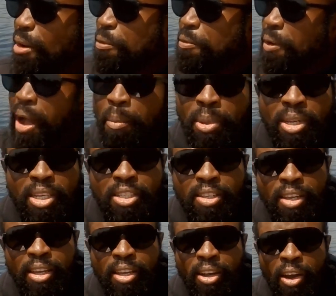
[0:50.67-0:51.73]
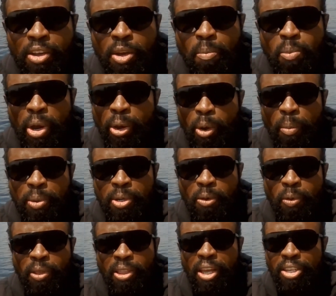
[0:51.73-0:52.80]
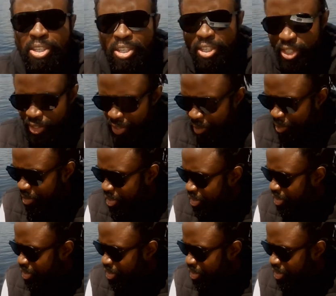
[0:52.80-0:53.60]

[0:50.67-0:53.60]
a family thing or you break up in a relationship